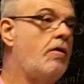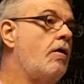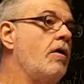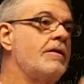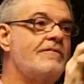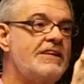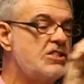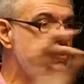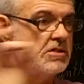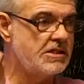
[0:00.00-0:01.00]
all of
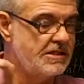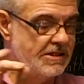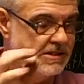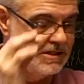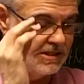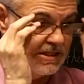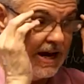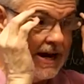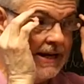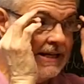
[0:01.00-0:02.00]
these
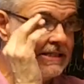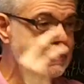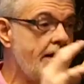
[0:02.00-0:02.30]
societies